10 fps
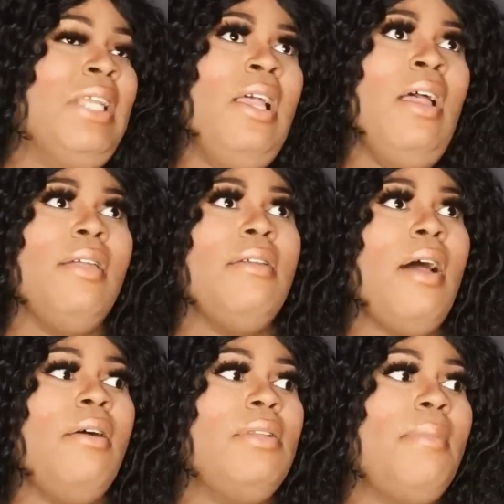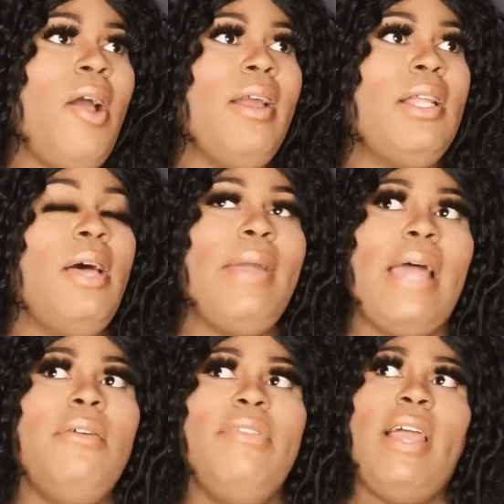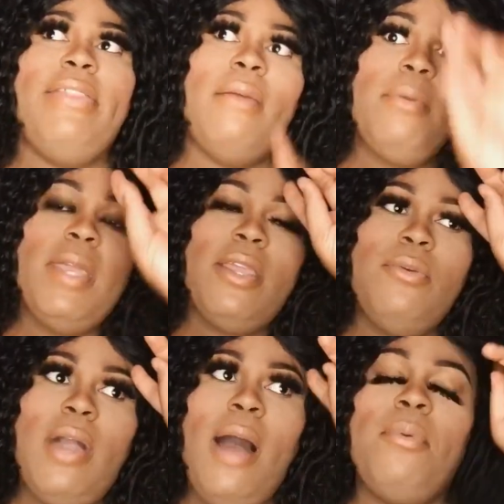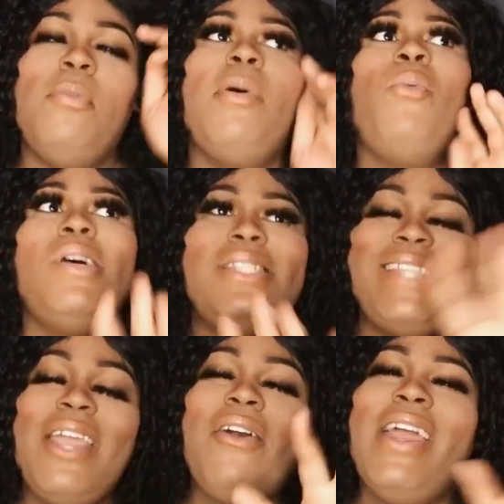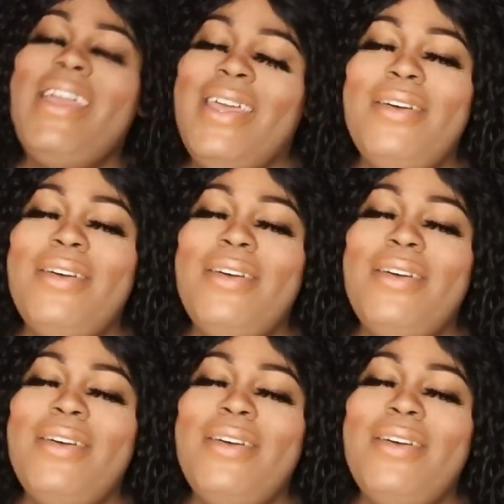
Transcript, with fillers: Lamar and Khloe, I do feel like they would be a cute couple, but once they are healed,